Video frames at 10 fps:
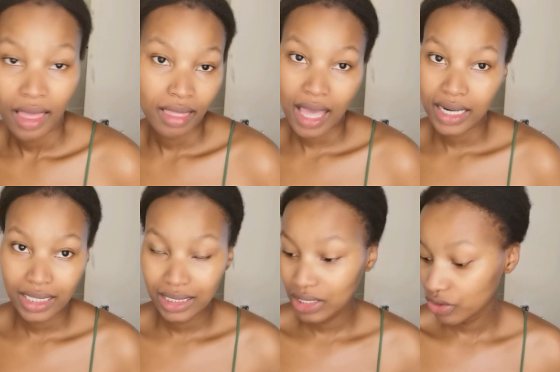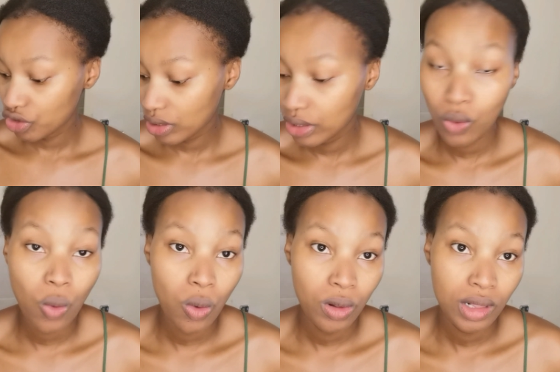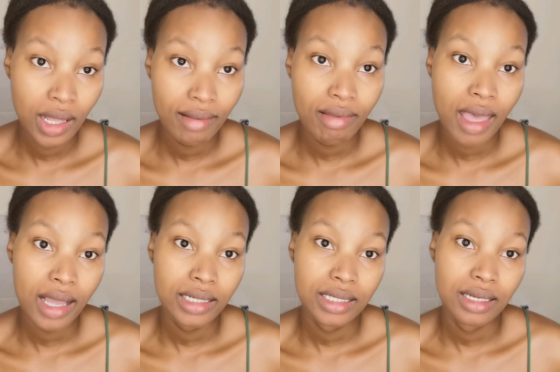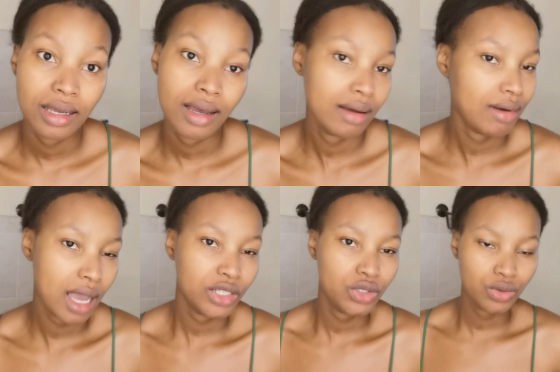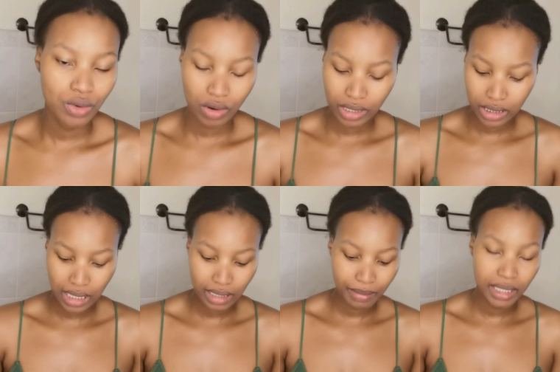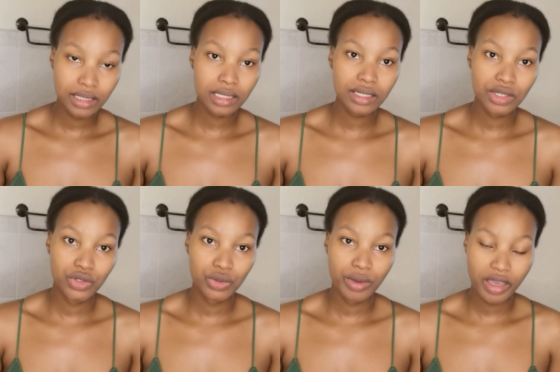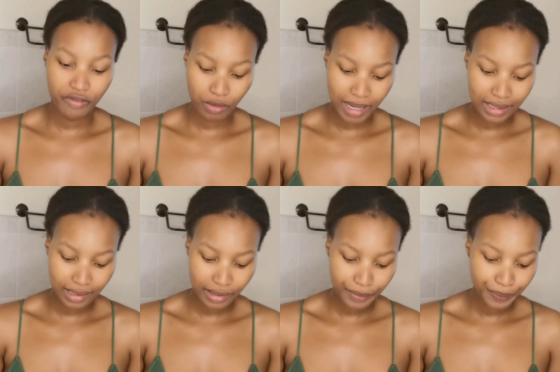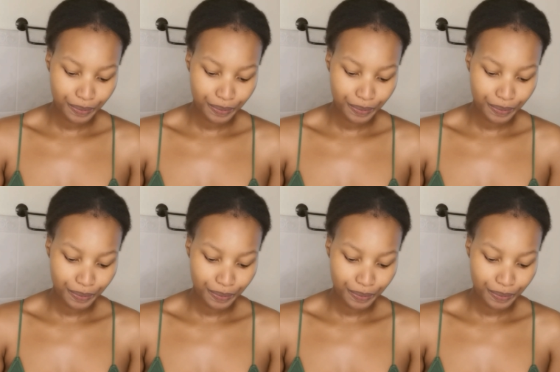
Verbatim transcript: That is literally all that I do on a daily basis to care for my skin.